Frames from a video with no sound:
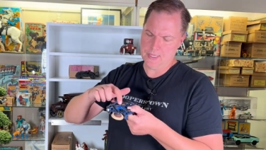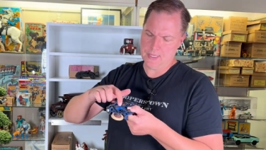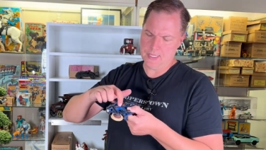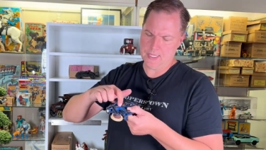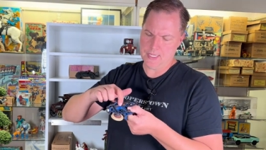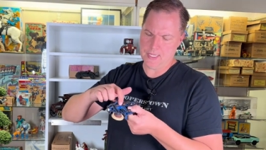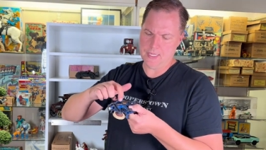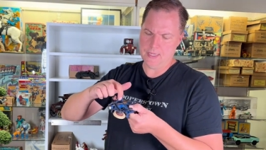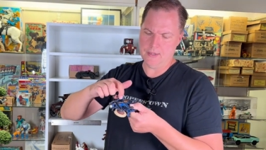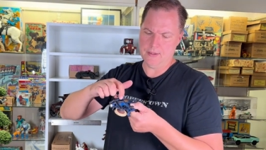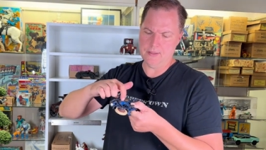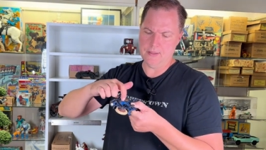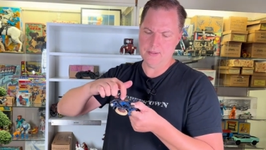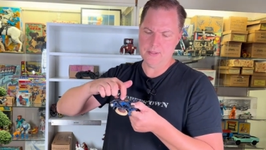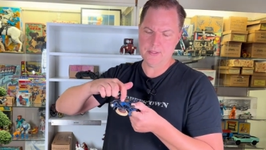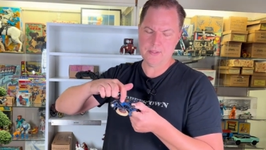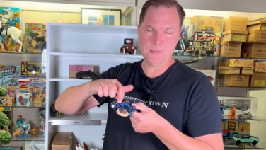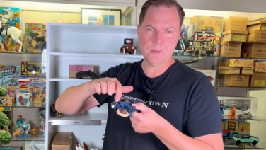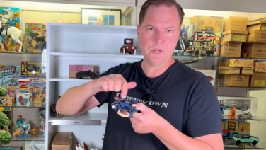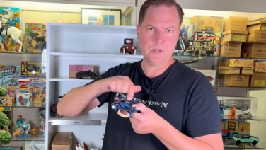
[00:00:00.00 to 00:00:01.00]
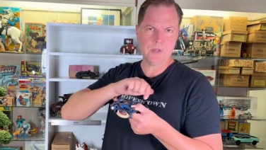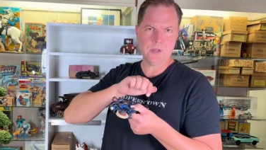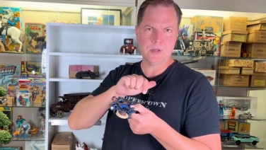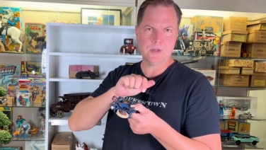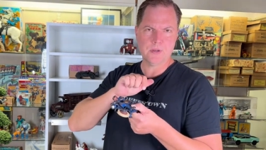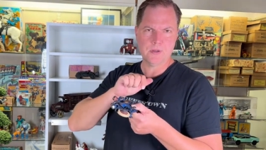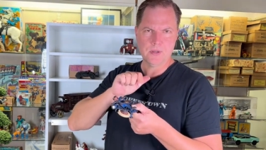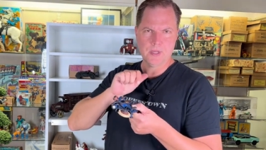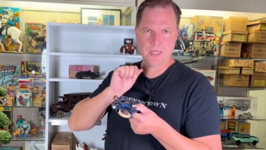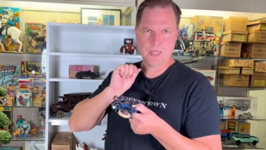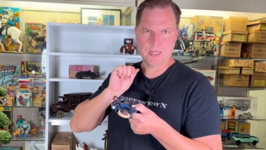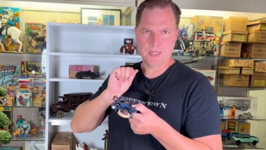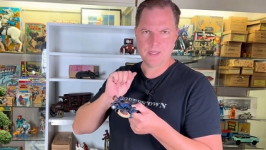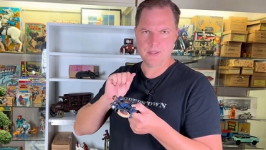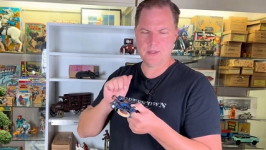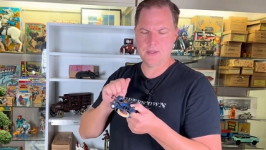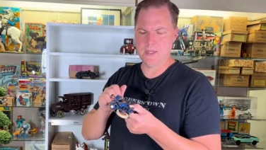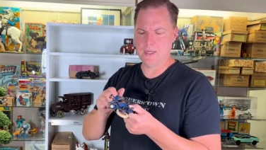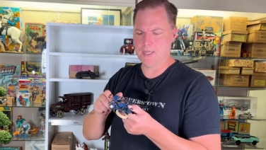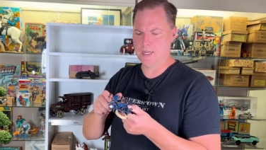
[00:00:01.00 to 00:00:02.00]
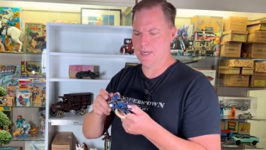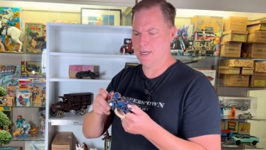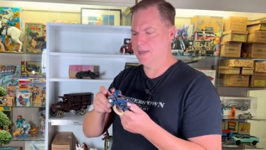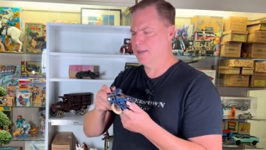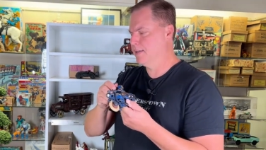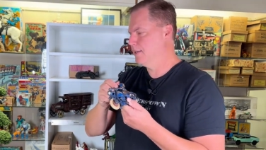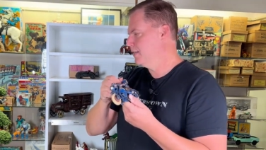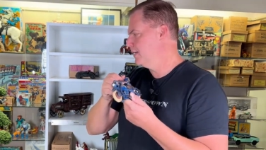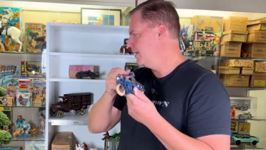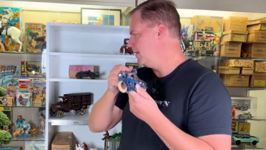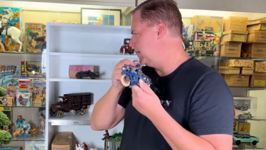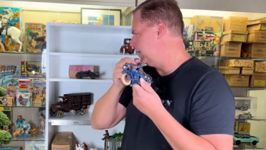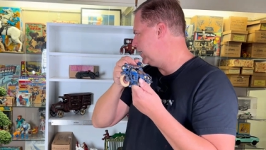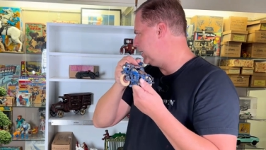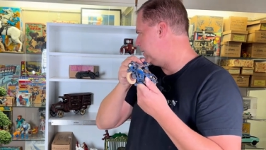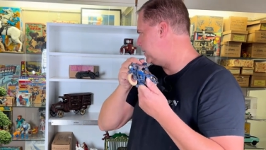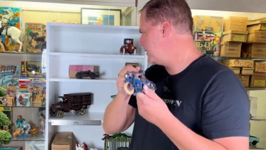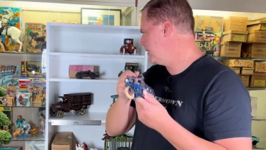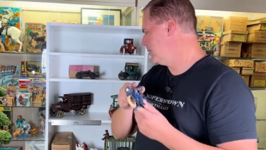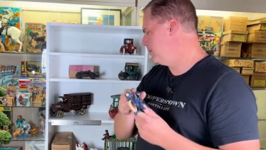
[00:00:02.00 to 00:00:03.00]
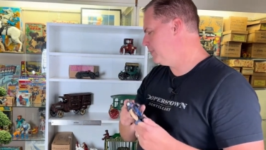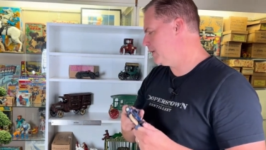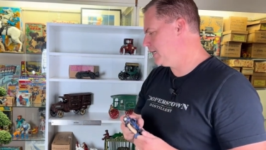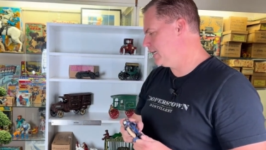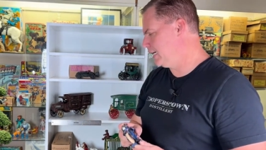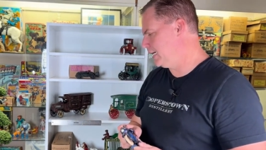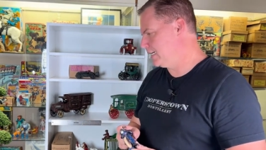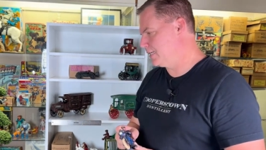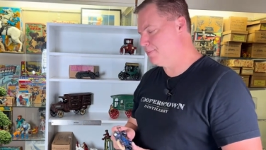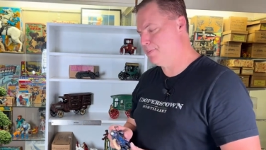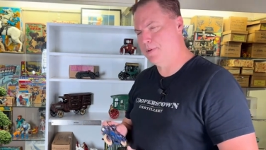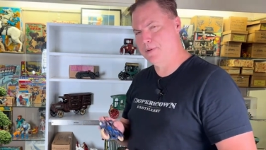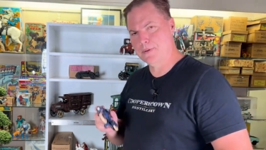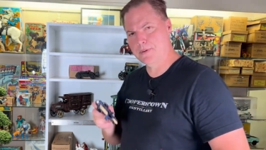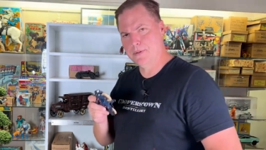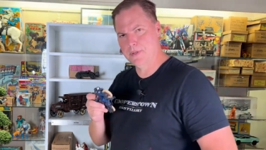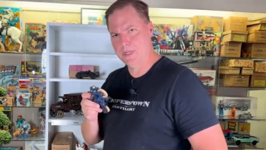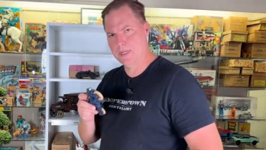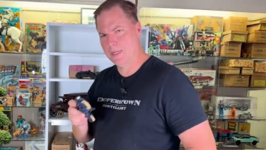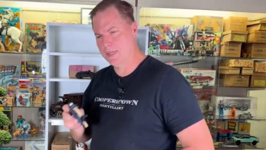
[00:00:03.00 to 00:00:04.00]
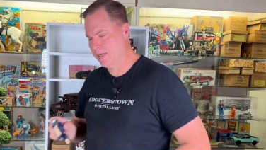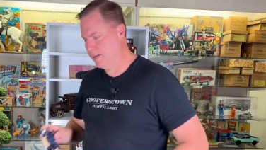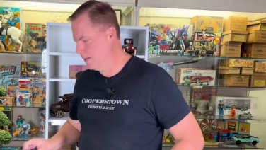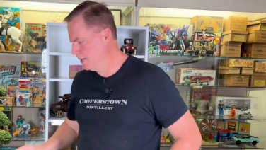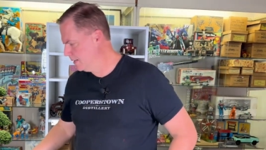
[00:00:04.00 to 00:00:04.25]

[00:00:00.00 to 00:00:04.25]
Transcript: Like here, this swoosh, hand done, hand done by an expert who did it,